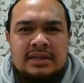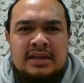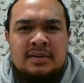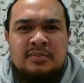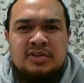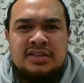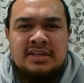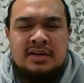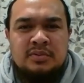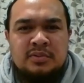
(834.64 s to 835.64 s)
I'm not saying
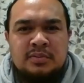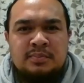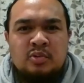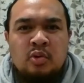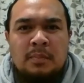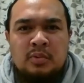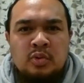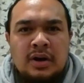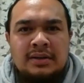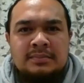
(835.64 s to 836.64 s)
that we were
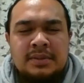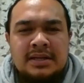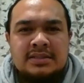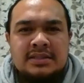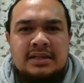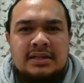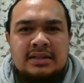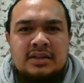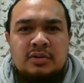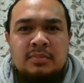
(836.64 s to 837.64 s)
poor, but
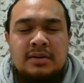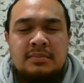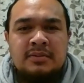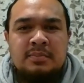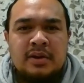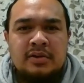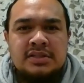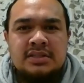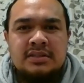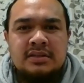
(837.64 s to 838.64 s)
my parents,